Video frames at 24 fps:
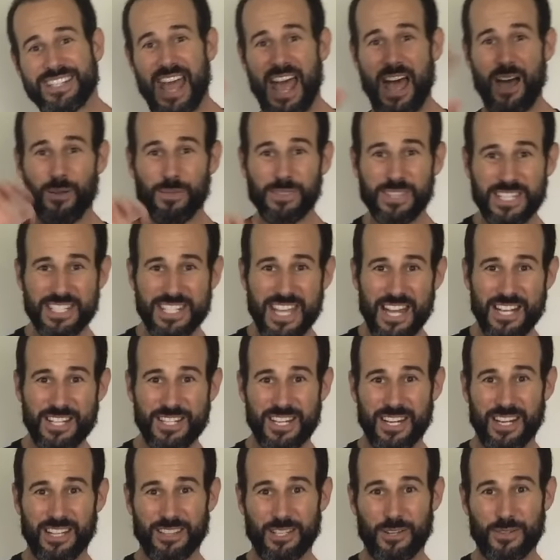down the
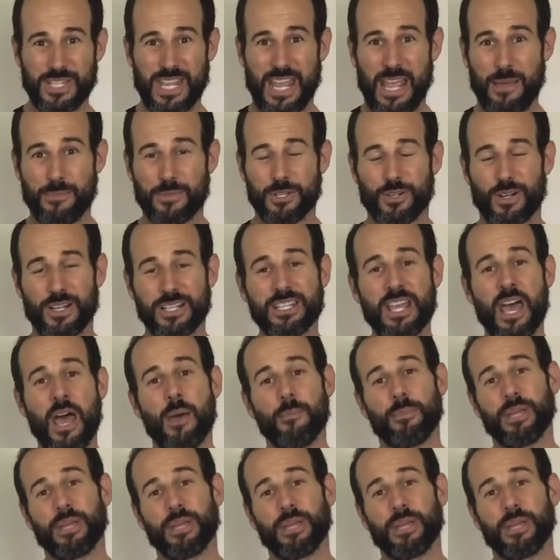tension in those hamstrings